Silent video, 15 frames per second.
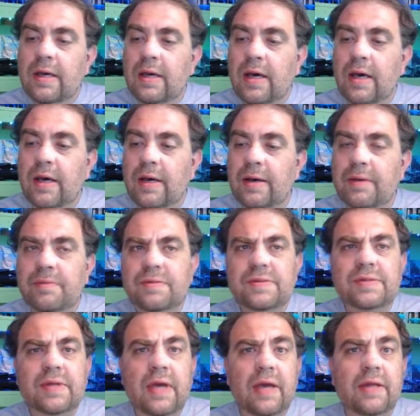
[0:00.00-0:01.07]
I was
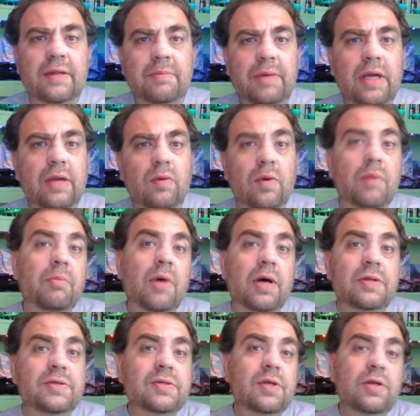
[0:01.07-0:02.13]
kind of debating what
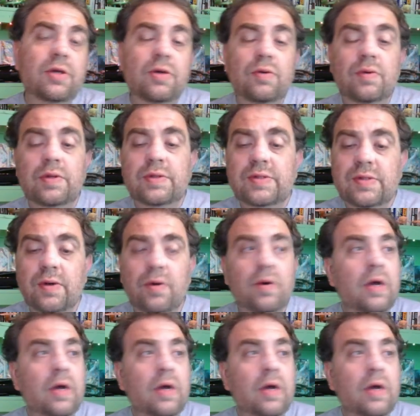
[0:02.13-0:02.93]
mods to do, and so